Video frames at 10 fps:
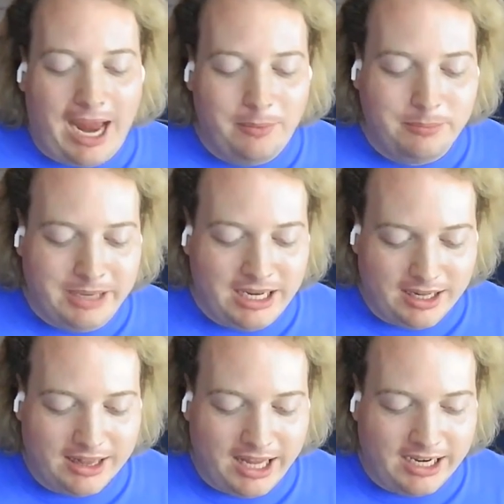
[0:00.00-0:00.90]
I
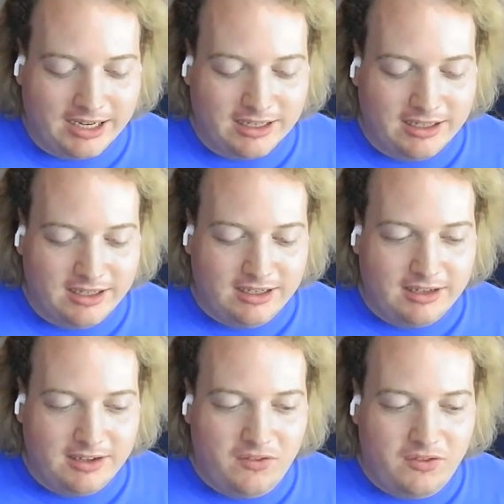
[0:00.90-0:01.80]
mean, like
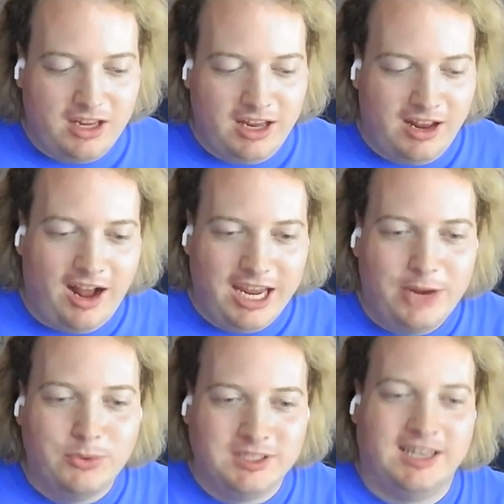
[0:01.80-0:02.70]

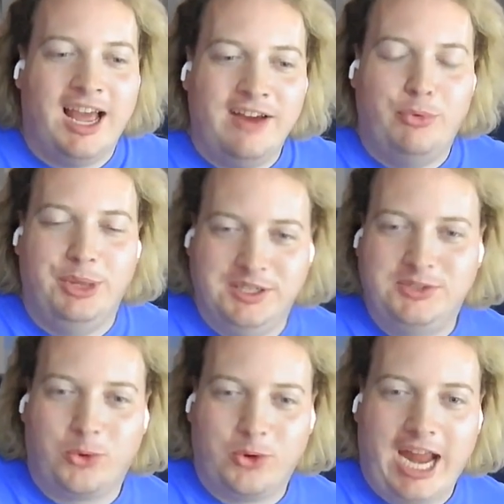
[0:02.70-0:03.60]
he was alive when this
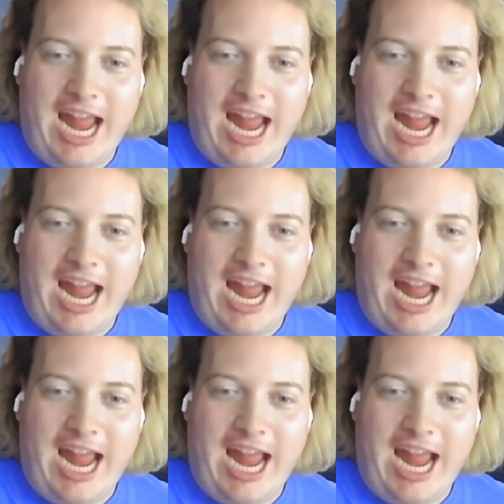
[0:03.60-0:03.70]
story